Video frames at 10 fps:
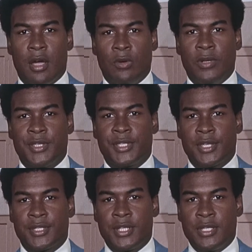Only
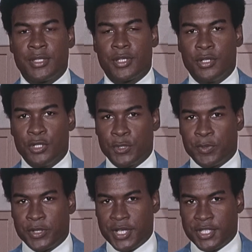16 schools
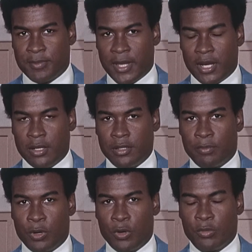participated in the
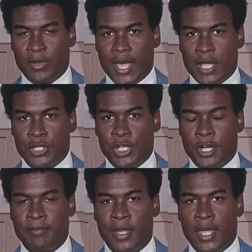program last
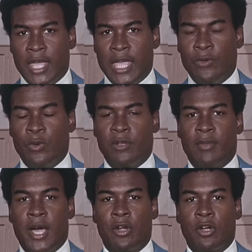year. Even with
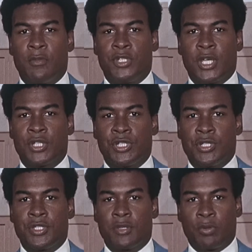minor
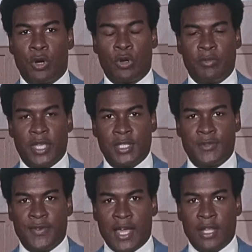objections, the program is
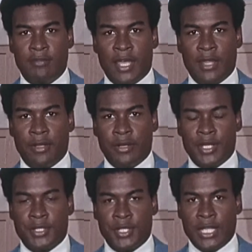valid and there
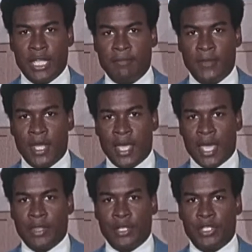is a need.
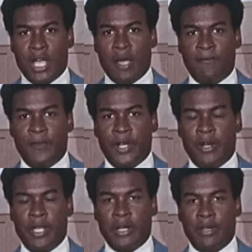At the job
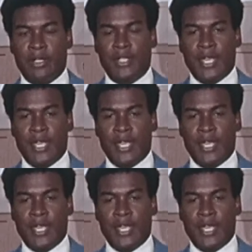fair here in